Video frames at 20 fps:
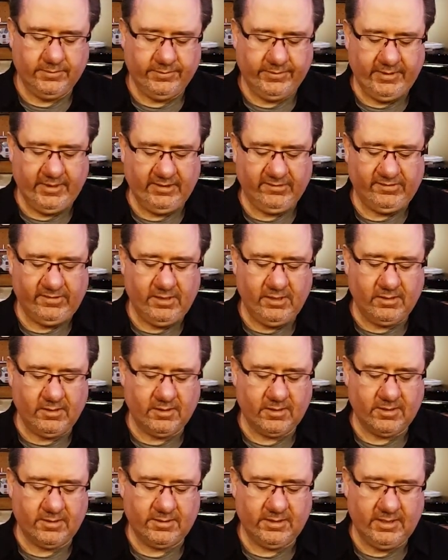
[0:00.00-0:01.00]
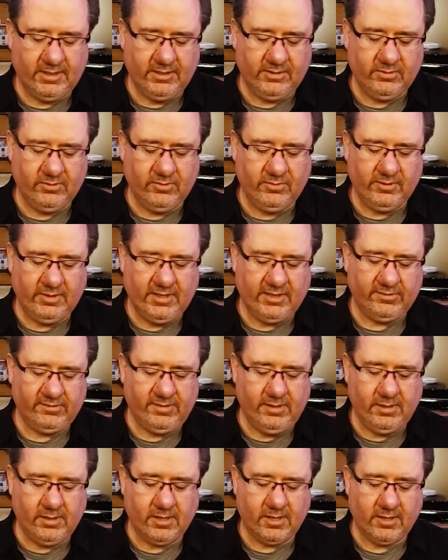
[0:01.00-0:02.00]
the SD card into the
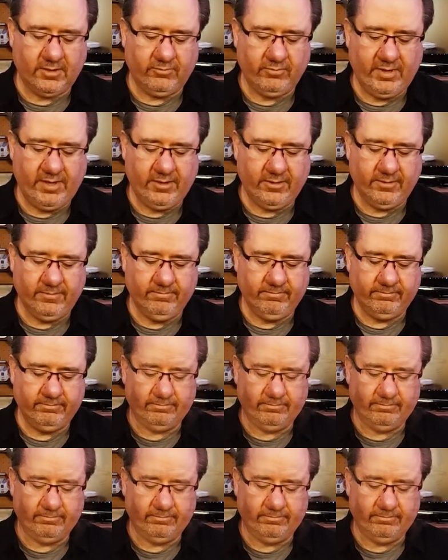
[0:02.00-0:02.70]
SD card reader.